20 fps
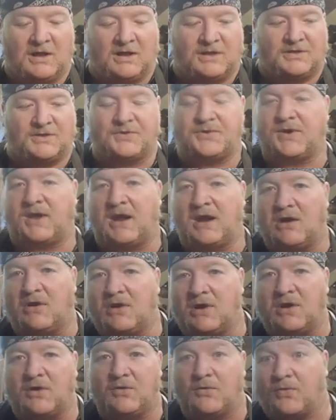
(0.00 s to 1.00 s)
the
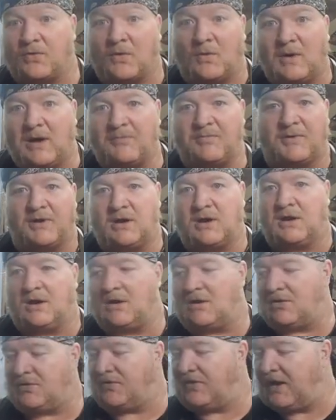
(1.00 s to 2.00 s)
scarier the weapon and
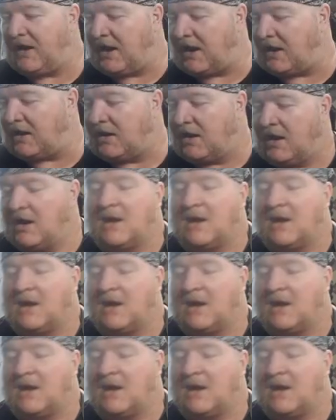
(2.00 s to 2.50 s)
all that.